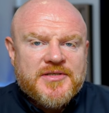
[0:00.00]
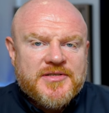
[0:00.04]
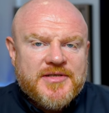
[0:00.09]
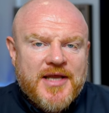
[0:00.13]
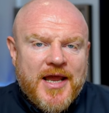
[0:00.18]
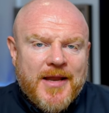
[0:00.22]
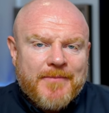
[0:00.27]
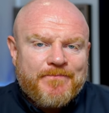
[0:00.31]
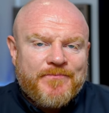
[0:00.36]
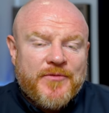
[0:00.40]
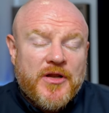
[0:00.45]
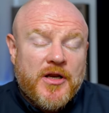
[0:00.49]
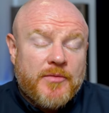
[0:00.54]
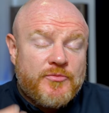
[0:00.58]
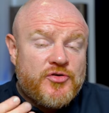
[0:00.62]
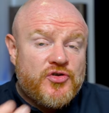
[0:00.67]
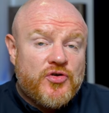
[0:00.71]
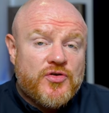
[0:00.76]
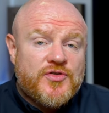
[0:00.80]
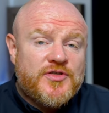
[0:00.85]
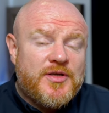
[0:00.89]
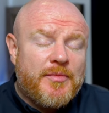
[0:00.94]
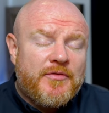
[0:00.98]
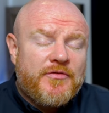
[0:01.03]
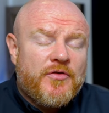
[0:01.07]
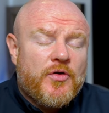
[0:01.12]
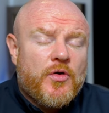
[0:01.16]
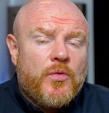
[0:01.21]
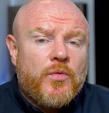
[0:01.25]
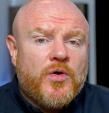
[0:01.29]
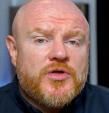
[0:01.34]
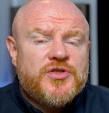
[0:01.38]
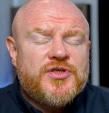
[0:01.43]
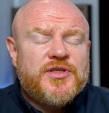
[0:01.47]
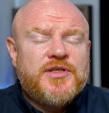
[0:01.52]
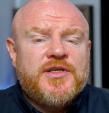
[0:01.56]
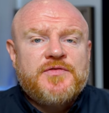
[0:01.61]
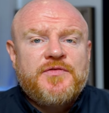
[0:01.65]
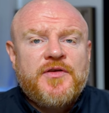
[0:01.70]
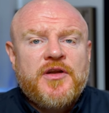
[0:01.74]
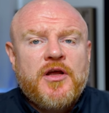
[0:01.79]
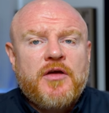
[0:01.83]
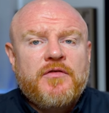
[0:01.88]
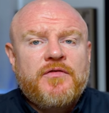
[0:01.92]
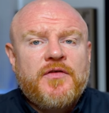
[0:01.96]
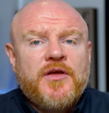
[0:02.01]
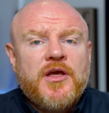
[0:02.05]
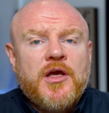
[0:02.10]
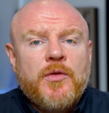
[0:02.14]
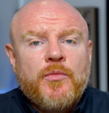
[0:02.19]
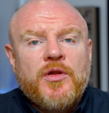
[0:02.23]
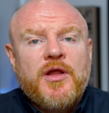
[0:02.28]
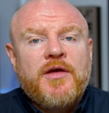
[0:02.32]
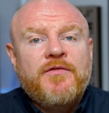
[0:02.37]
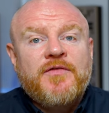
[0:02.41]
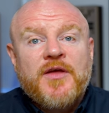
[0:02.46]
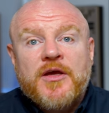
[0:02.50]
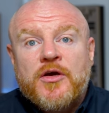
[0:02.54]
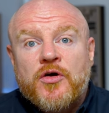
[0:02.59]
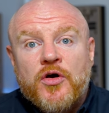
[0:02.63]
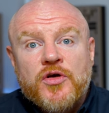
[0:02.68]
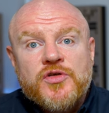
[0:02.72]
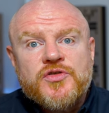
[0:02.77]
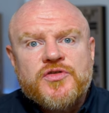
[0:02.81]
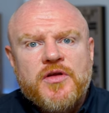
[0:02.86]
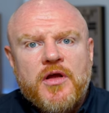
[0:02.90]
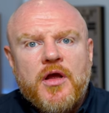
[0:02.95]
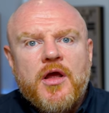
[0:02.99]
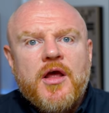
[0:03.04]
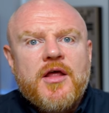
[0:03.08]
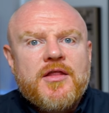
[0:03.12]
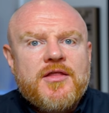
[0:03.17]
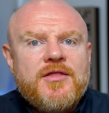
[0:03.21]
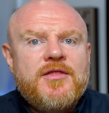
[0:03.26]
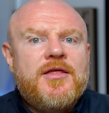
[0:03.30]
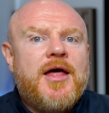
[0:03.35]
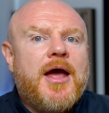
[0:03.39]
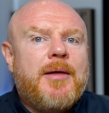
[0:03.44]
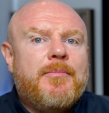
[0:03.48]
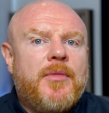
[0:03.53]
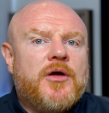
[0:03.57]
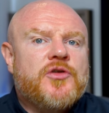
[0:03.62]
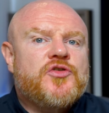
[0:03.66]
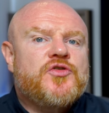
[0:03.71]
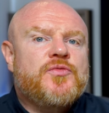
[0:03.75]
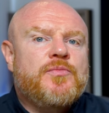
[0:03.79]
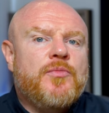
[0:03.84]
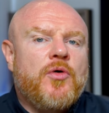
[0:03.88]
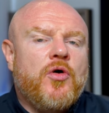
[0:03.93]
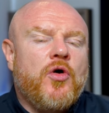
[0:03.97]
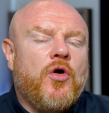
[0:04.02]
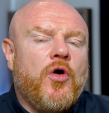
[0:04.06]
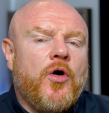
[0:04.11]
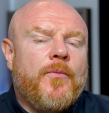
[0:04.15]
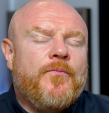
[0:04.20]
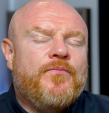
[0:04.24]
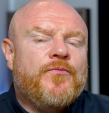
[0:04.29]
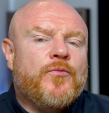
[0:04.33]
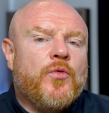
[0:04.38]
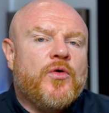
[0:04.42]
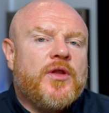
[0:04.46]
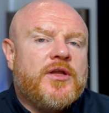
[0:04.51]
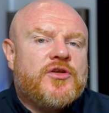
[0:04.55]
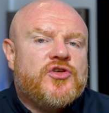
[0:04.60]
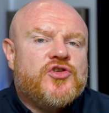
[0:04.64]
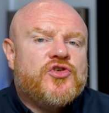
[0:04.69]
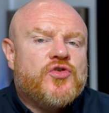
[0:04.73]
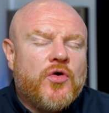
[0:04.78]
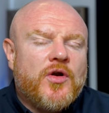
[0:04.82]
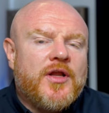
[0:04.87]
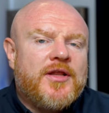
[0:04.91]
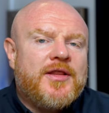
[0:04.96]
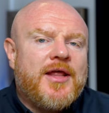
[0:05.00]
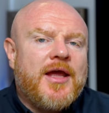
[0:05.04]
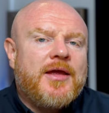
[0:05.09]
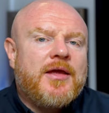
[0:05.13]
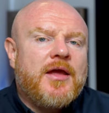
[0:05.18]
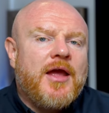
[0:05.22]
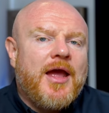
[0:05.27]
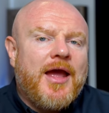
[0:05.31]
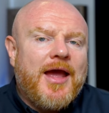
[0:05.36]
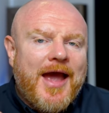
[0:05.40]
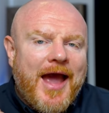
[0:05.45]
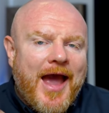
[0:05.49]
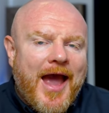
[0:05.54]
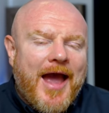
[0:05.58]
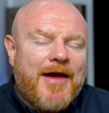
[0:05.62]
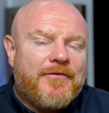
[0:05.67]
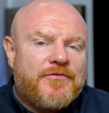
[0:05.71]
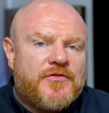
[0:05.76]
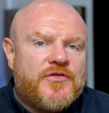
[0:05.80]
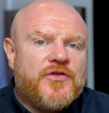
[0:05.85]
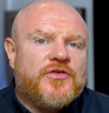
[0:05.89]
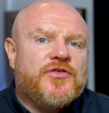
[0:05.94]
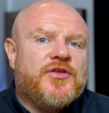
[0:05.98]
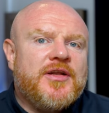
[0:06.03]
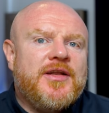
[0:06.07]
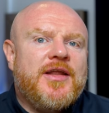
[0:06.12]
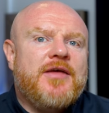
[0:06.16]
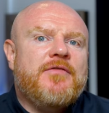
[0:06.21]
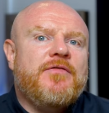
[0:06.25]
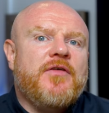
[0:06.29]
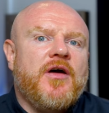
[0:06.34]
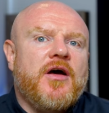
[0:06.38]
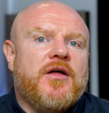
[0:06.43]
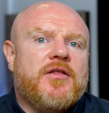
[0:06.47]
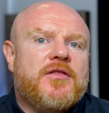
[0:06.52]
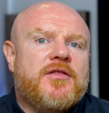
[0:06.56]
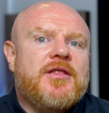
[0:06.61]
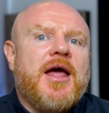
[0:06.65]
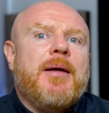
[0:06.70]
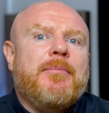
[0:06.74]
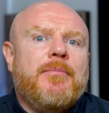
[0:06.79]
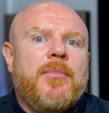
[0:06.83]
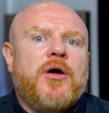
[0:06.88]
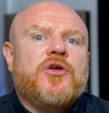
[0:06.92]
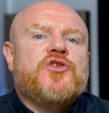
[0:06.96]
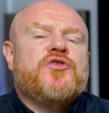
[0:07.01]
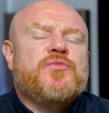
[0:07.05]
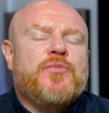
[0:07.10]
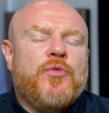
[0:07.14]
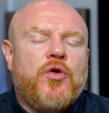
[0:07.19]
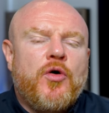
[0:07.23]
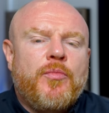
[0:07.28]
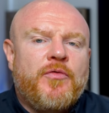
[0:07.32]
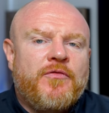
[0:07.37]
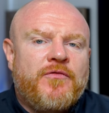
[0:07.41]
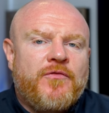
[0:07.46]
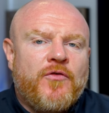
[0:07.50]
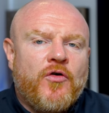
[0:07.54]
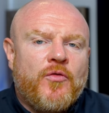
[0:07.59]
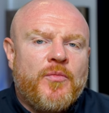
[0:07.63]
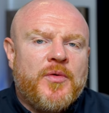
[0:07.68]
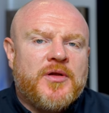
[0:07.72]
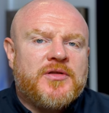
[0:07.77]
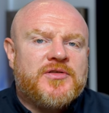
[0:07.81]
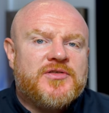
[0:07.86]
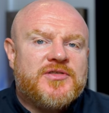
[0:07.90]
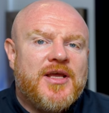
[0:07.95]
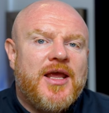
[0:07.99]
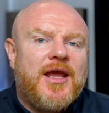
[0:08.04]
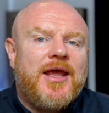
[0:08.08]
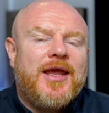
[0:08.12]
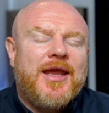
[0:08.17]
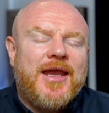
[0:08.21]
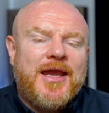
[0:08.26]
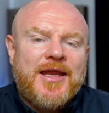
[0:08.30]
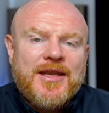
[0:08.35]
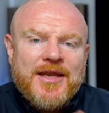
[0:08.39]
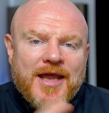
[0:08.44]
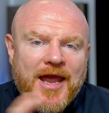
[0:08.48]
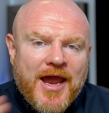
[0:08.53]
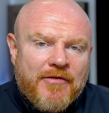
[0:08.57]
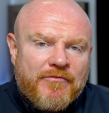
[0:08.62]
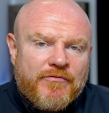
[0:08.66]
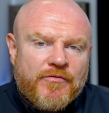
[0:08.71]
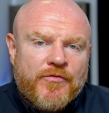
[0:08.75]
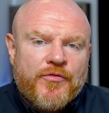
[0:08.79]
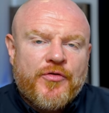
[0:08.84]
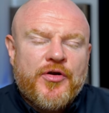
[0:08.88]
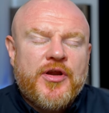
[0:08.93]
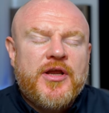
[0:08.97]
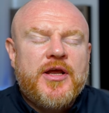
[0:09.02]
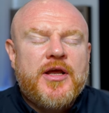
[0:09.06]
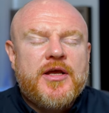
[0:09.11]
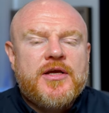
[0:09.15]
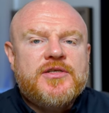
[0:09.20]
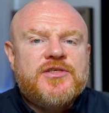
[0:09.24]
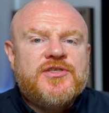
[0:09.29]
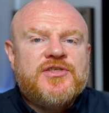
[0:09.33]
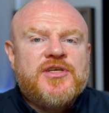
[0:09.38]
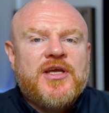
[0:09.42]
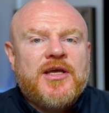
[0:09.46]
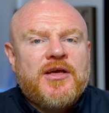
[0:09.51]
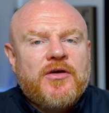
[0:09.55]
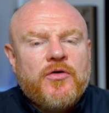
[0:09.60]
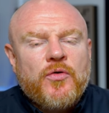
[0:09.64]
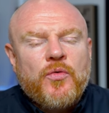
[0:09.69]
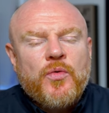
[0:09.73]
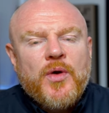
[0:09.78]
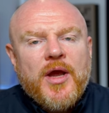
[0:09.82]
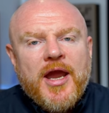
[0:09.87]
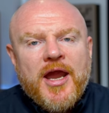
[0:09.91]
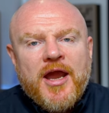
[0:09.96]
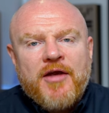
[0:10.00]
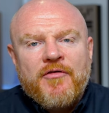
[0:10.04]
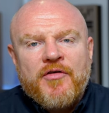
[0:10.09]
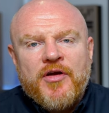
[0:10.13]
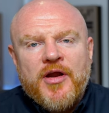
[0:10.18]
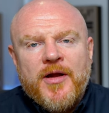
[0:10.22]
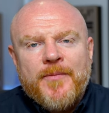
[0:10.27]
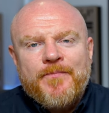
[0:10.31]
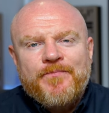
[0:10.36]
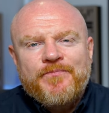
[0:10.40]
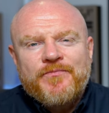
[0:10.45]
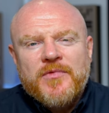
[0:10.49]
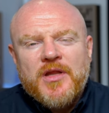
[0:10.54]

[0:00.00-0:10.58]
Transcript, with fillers: and I'm sure some of you are watching this video thinking, well, if they cost that much more, well, then surely they have to deliver that much more performance in every single area.